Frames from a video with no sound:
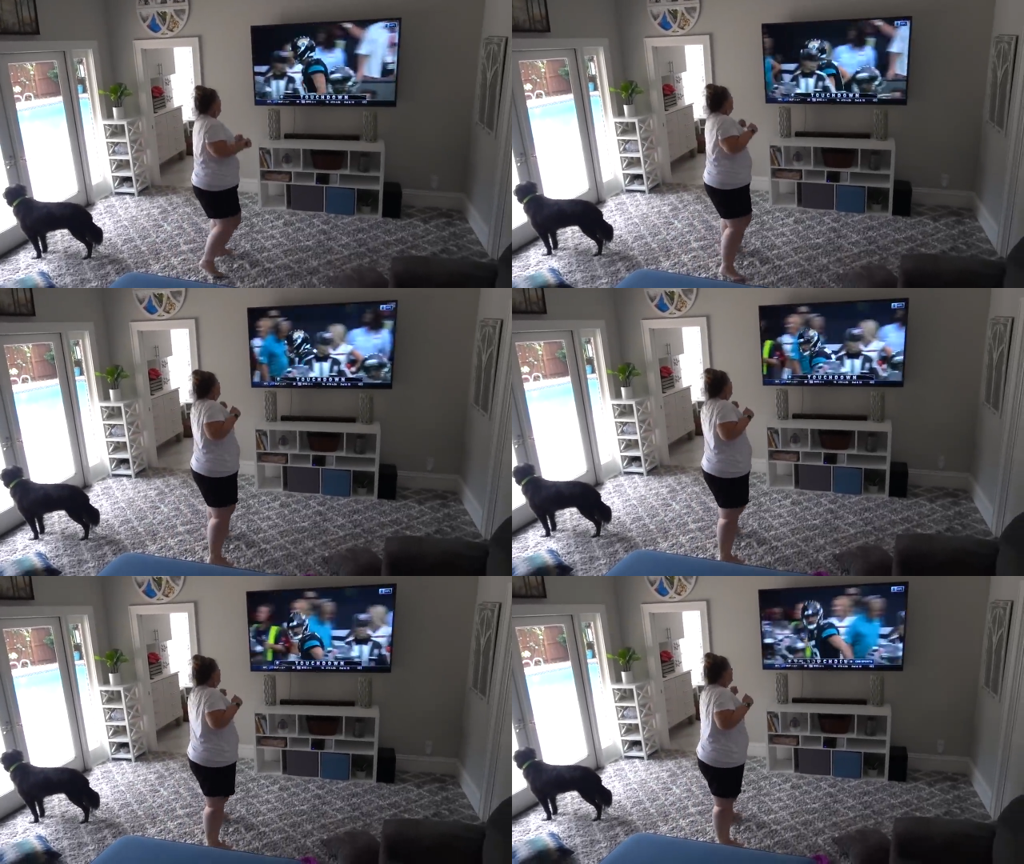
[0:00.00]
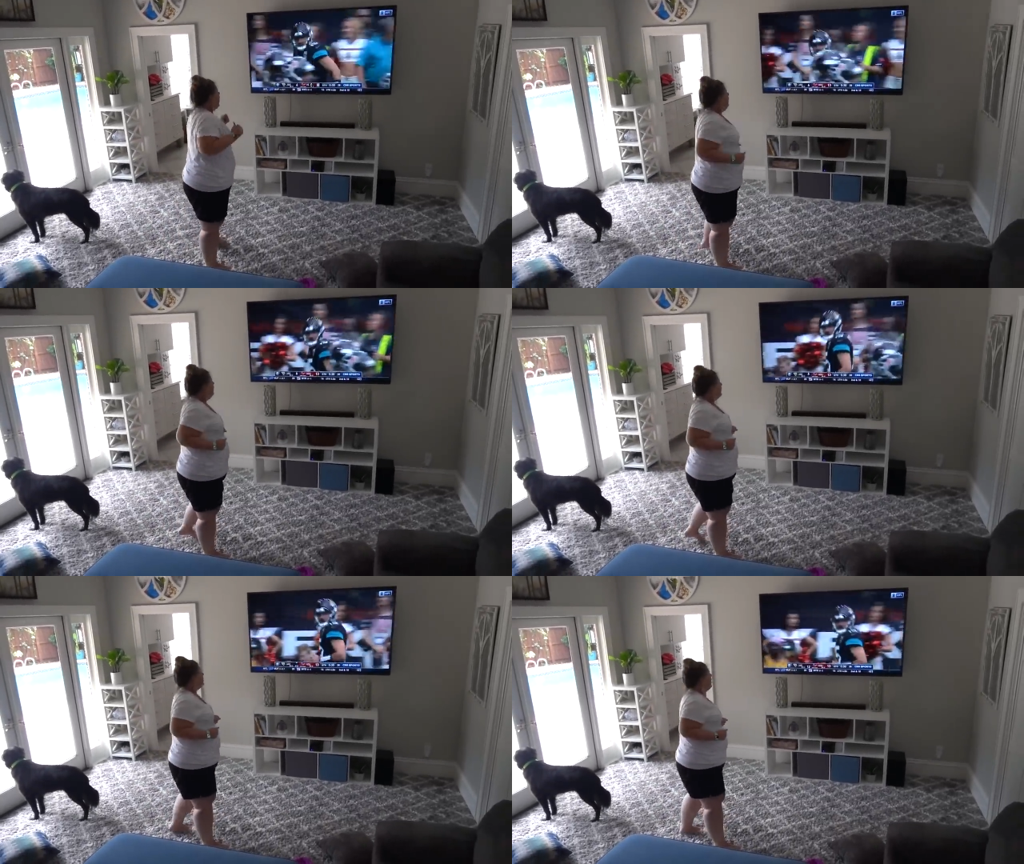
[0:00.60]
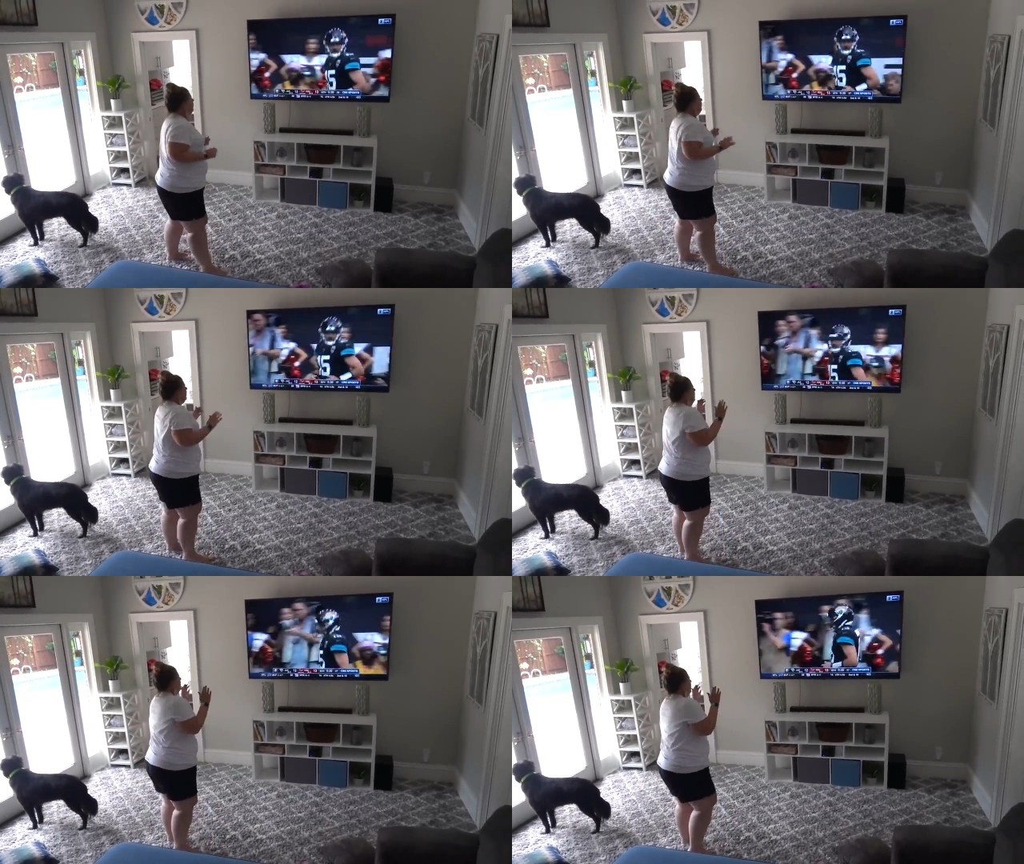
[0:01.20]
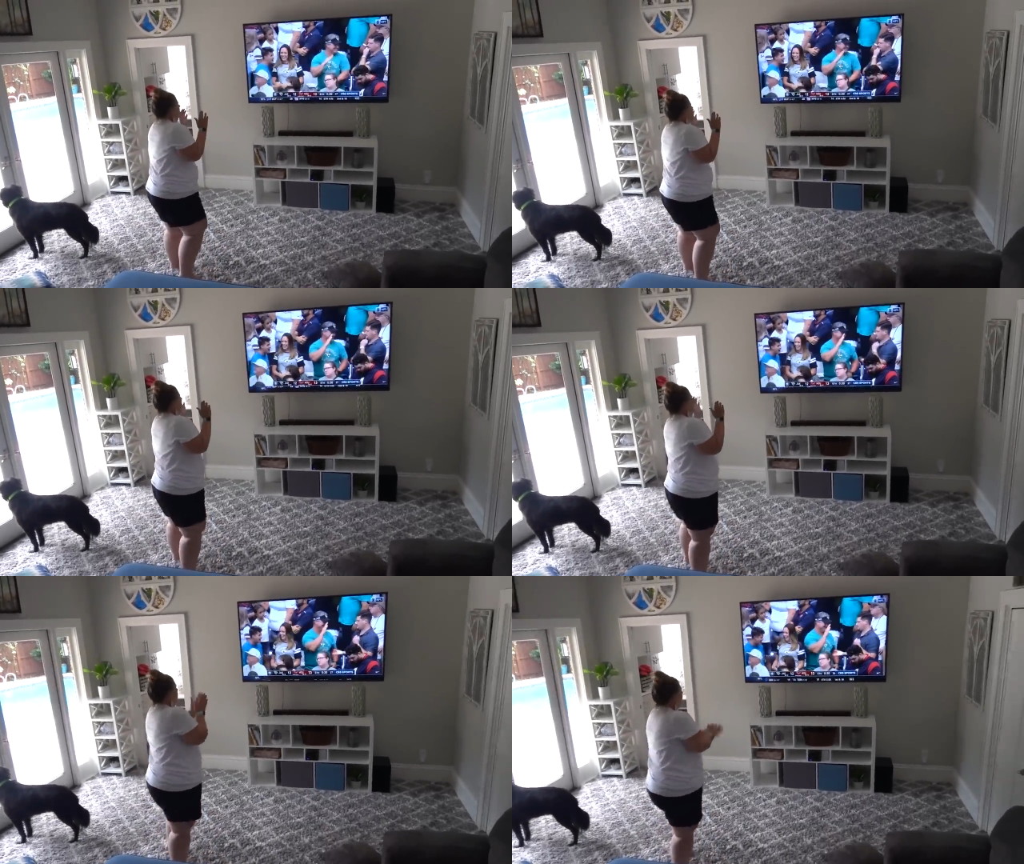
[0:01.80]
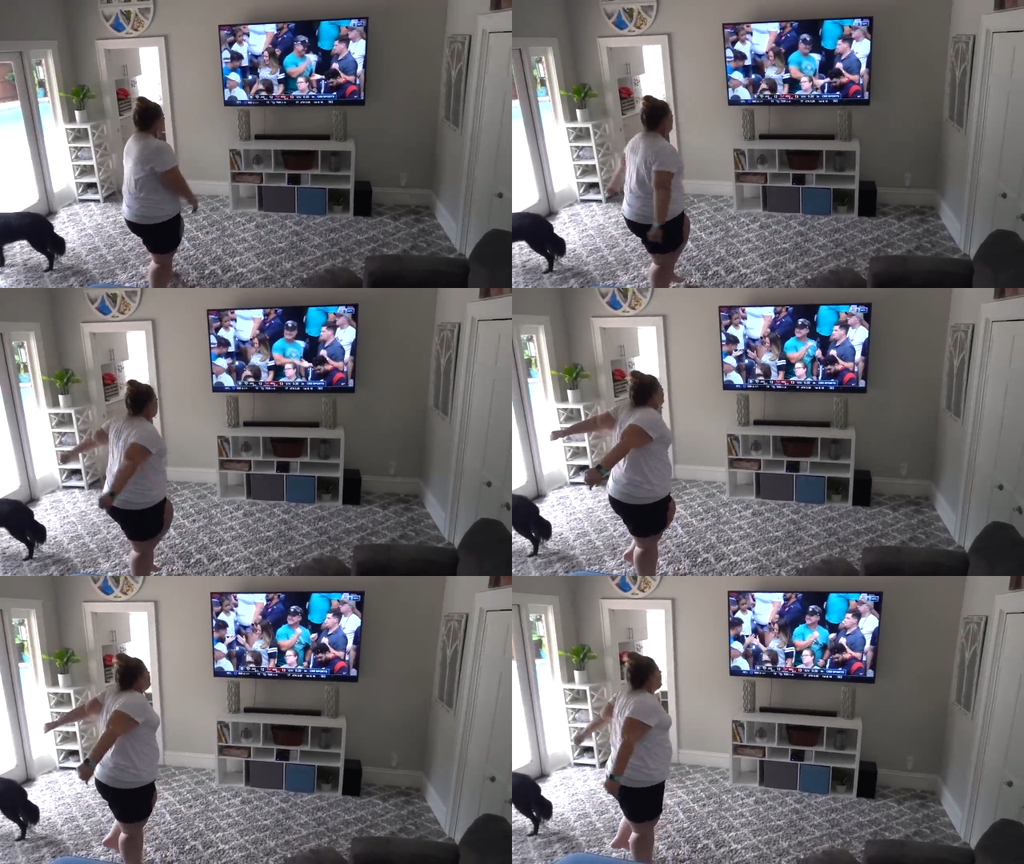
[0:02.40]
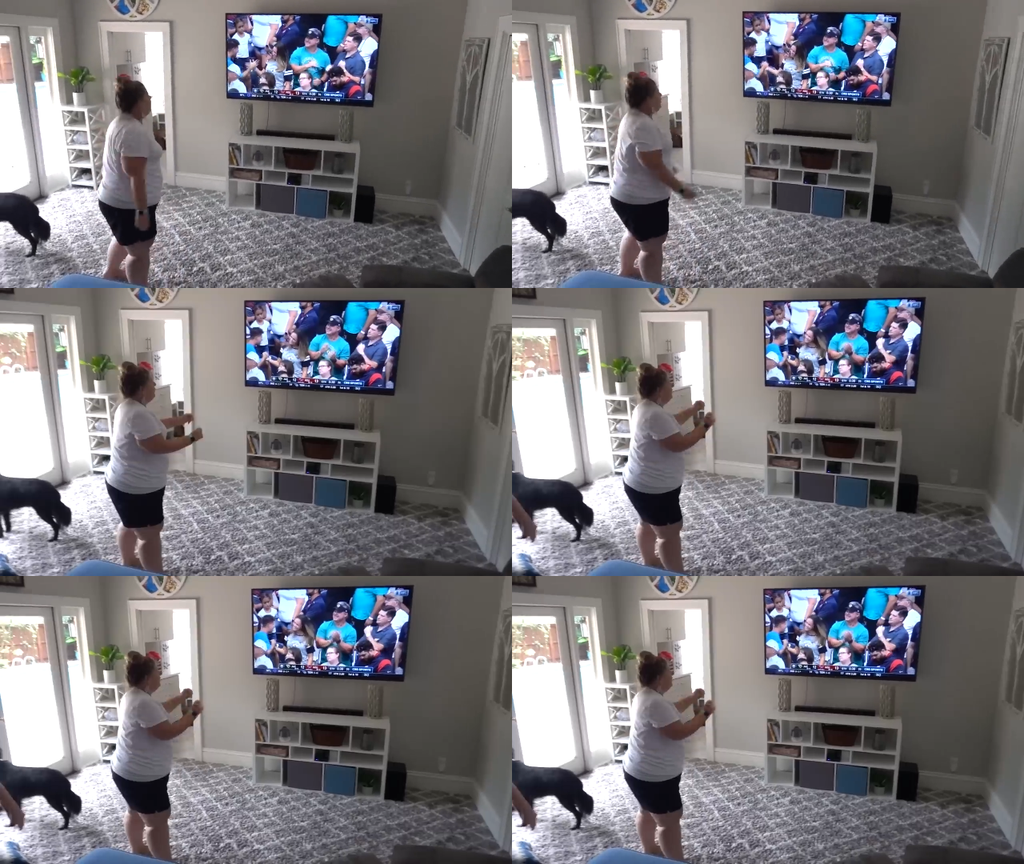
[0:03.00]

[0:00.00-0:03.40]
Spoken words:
(no speaker visible)